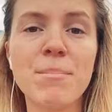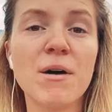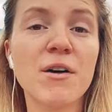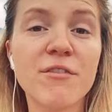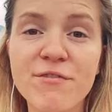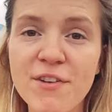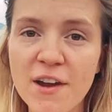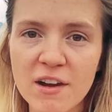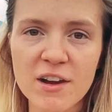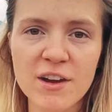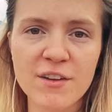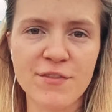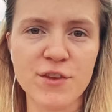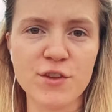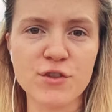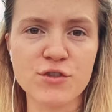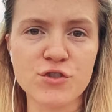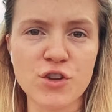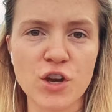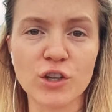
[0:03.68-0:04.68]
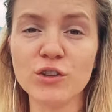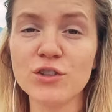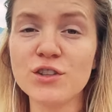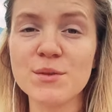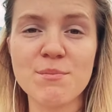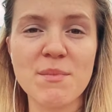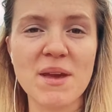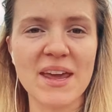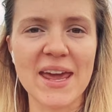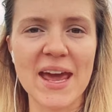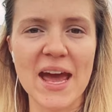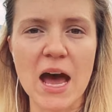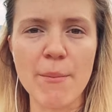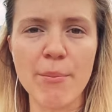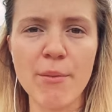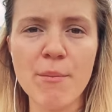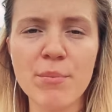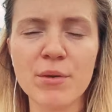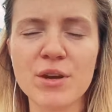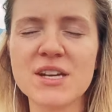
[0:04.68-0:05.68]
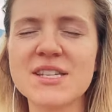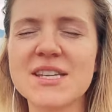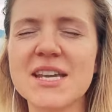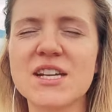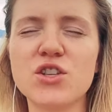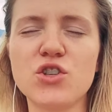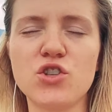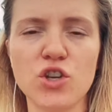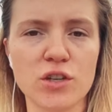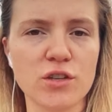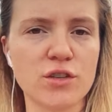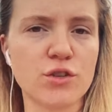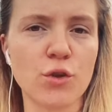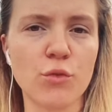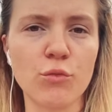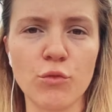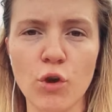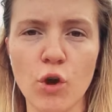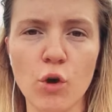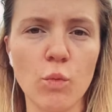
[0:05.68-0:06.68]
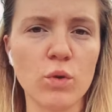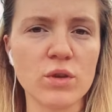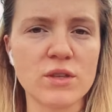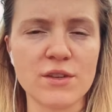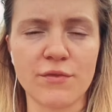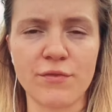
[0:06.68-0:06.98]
but very few struggle to make it happen because they just don't know what to